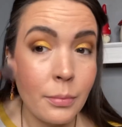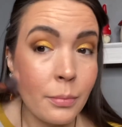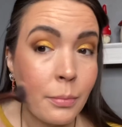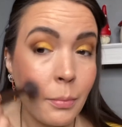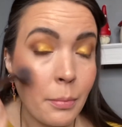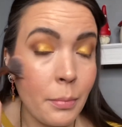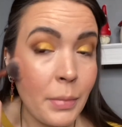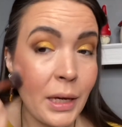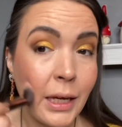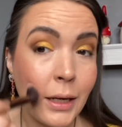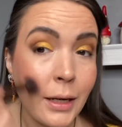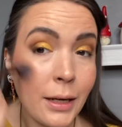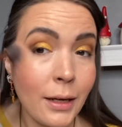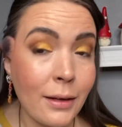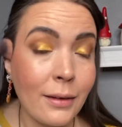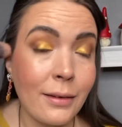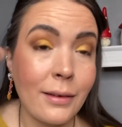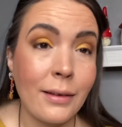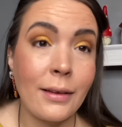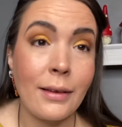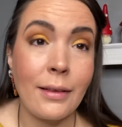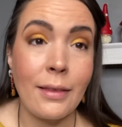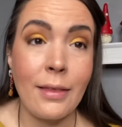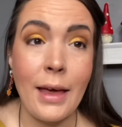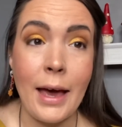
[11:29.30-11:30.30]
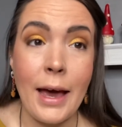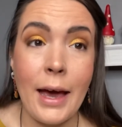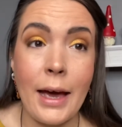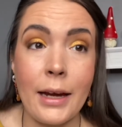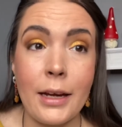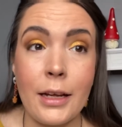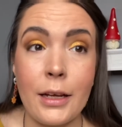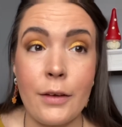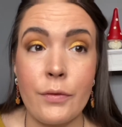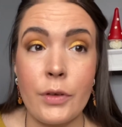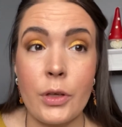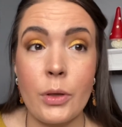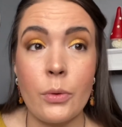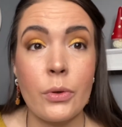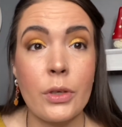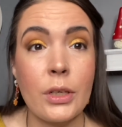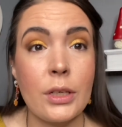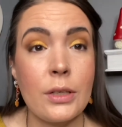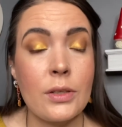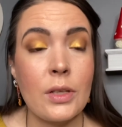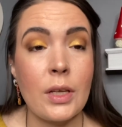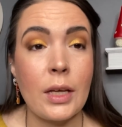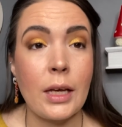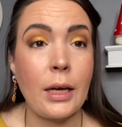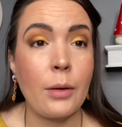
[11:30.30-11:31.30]
Meaning that if you were
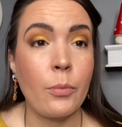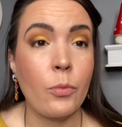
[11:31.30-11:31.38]
using a